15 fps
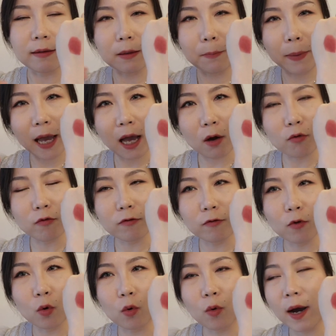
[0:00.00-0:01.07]
and
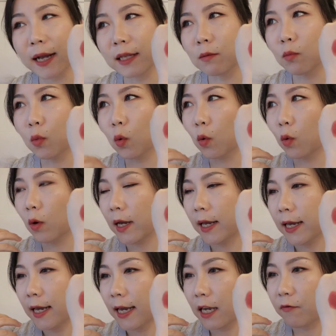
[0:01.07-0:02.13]
powerful, and more,
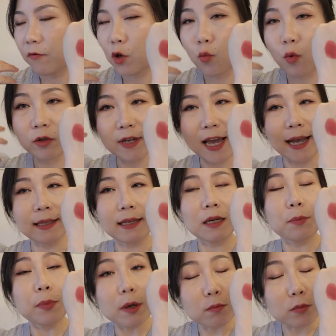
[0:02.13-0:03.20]
if you want to add a
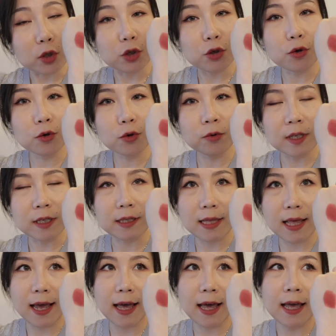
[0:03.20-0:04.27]
little bit matureness
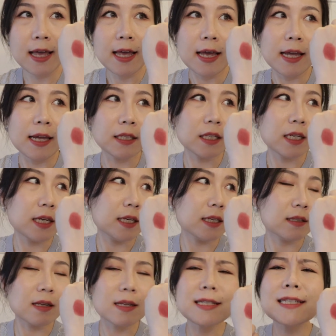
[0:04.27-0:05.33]
there, it
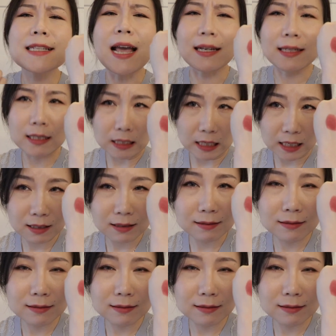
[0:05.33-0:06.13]
is sexy.